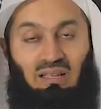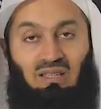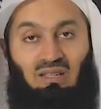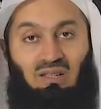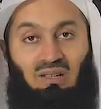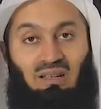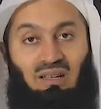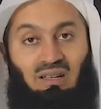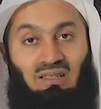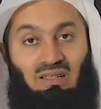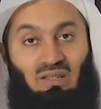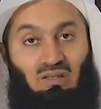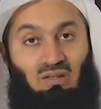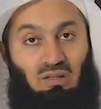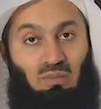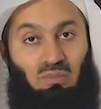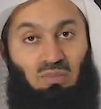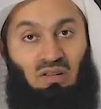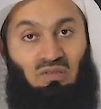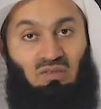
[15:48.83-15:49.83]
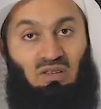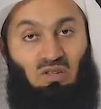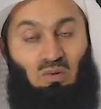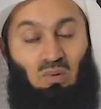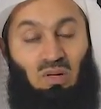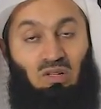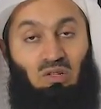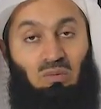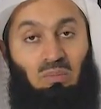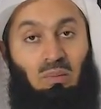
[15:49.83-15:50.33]
It's connected to the previous
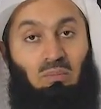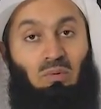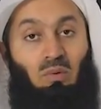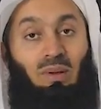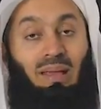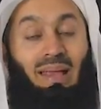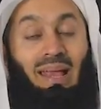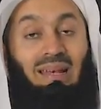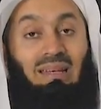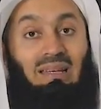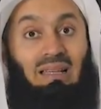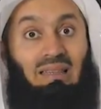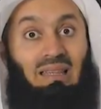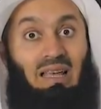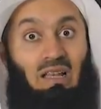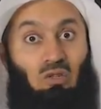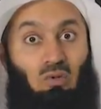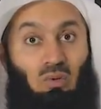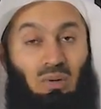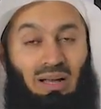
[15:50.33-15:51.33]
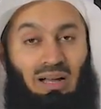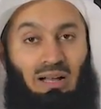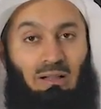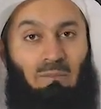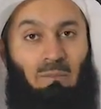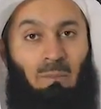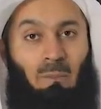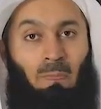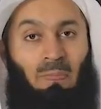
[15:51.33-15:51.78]
one. Remember, we ended that dua